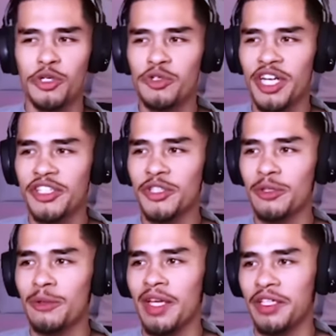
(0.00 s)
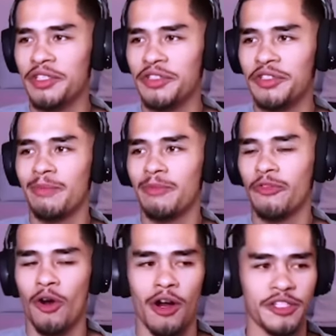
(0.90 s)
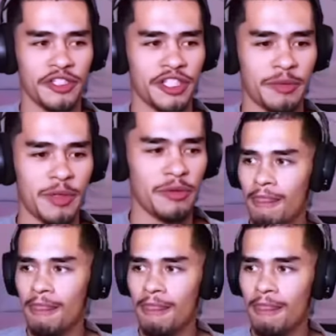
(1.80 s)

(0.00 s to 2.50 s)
jujitsu is for autistic people.